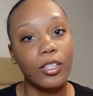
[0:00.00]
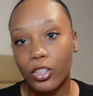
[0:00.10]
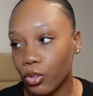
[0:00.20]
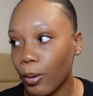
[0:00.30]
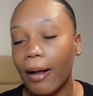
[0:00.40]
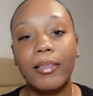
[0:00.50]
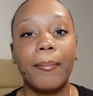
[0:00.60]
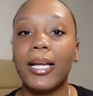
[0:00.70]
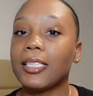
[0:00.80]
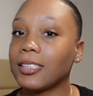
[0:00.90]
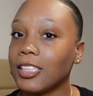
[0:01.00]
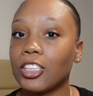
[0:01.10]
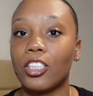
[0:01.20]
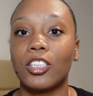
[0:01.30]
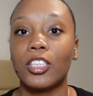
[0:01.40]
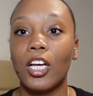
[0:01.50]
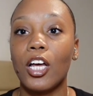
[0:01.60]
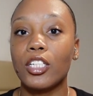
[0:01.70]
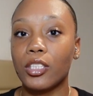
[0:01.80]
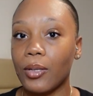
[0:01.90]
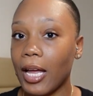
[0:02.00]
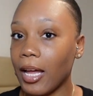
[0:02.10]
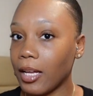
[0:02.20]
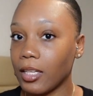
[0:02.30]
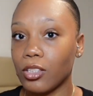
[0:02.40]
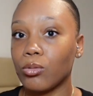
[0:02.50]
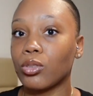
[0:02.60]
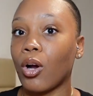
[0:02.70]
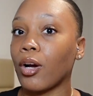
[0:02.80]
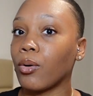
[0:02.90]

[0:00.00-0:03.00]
you have to make decisions so that you start